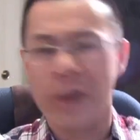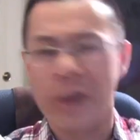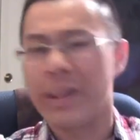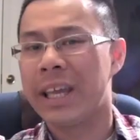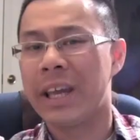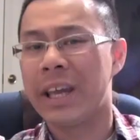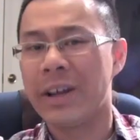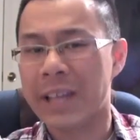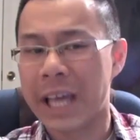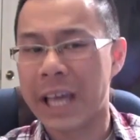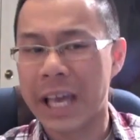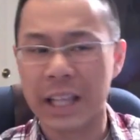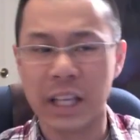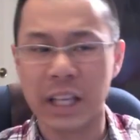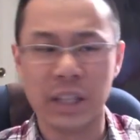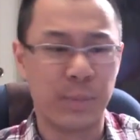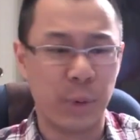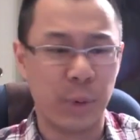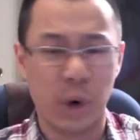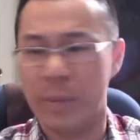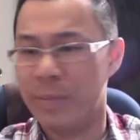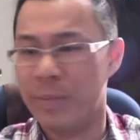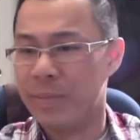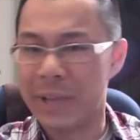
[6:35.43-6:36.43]
oh, they killed the aliens,
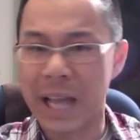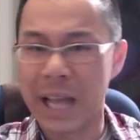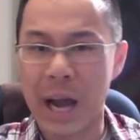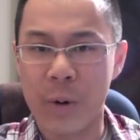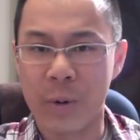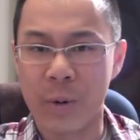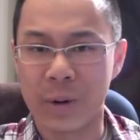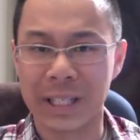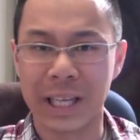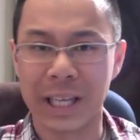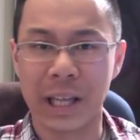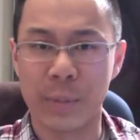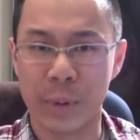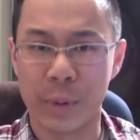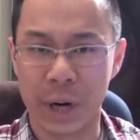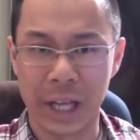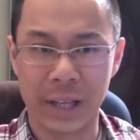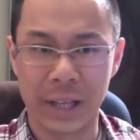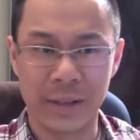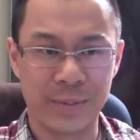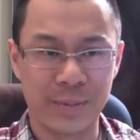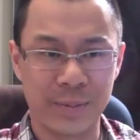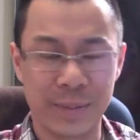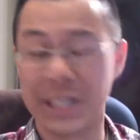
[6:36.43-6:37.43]
boom, now we're
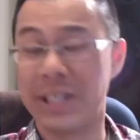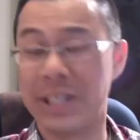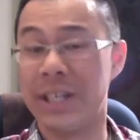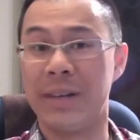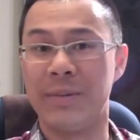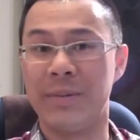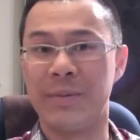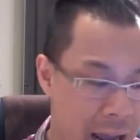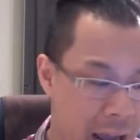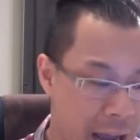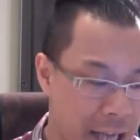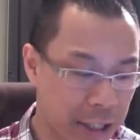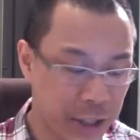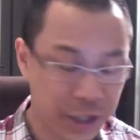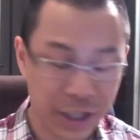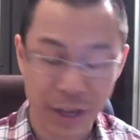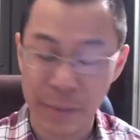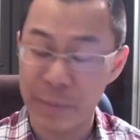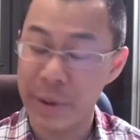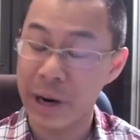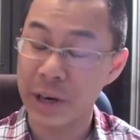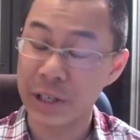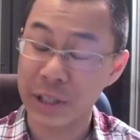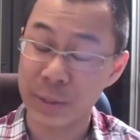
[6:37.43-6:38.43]
celebrating. That's it. I had to
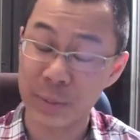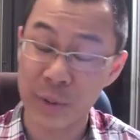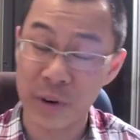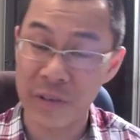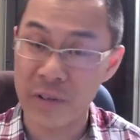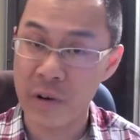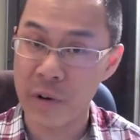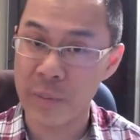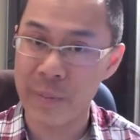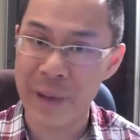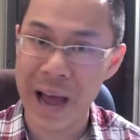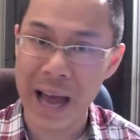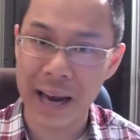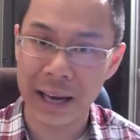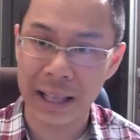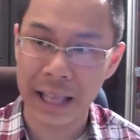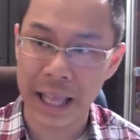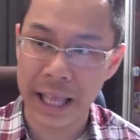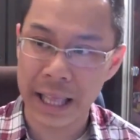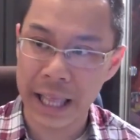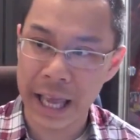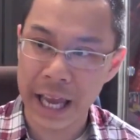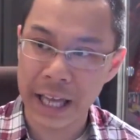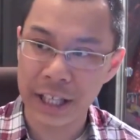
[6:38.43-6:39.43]
compare this movie with Battle
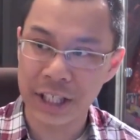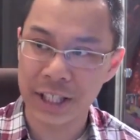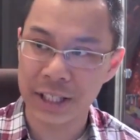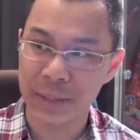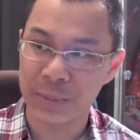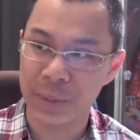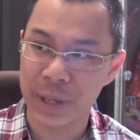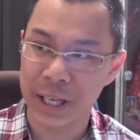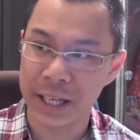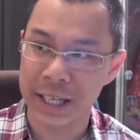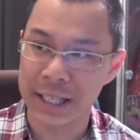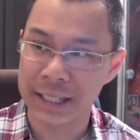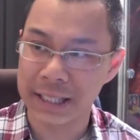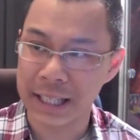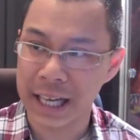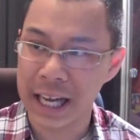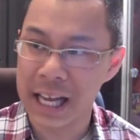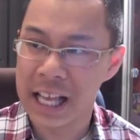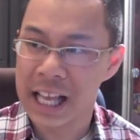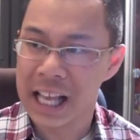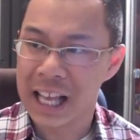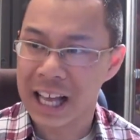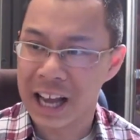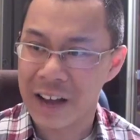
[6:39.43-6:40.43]
LA just because
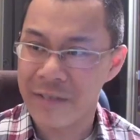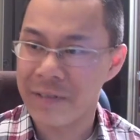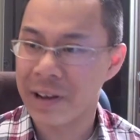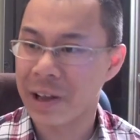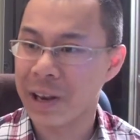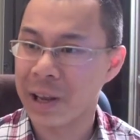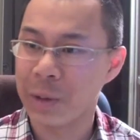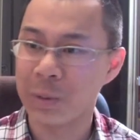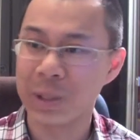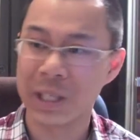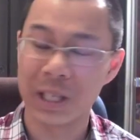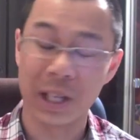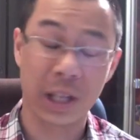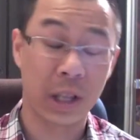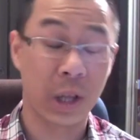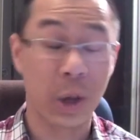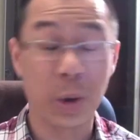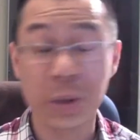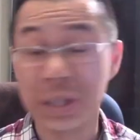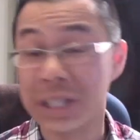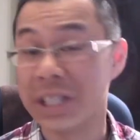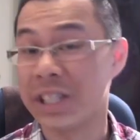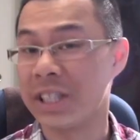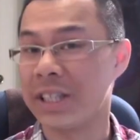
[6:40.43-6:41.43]
I felt it was the
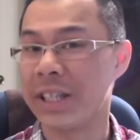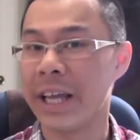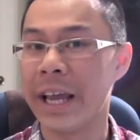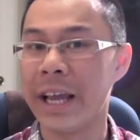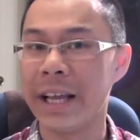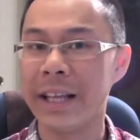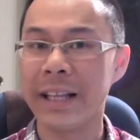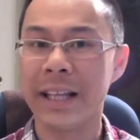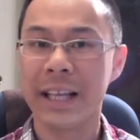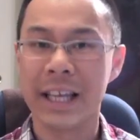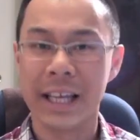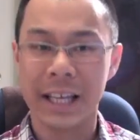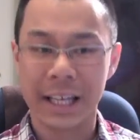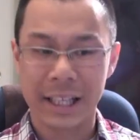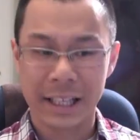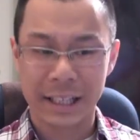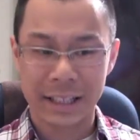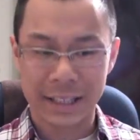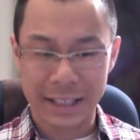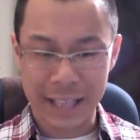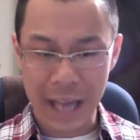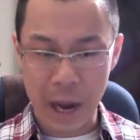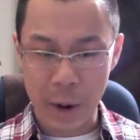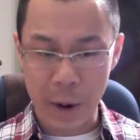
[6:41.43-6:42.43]
closest thing
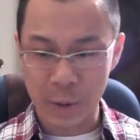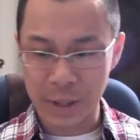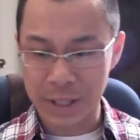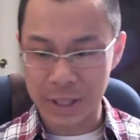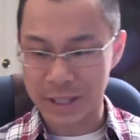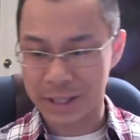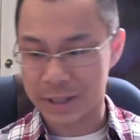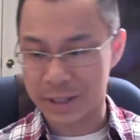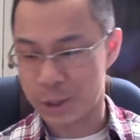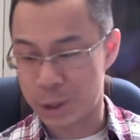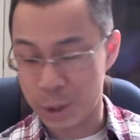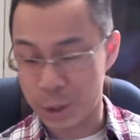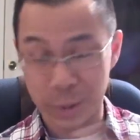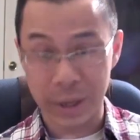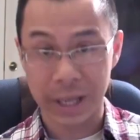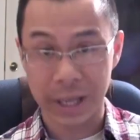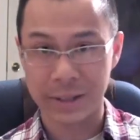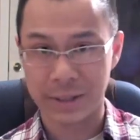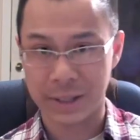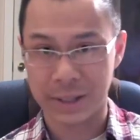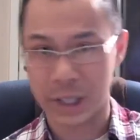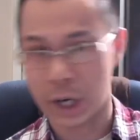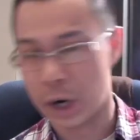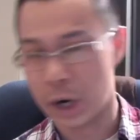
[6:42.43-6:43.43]
that was to
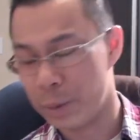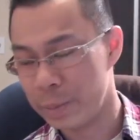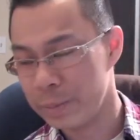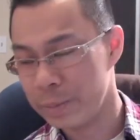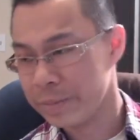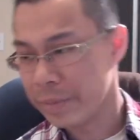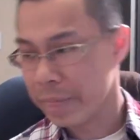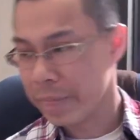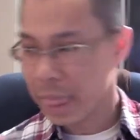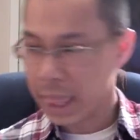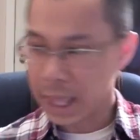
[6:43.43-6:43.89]
it. So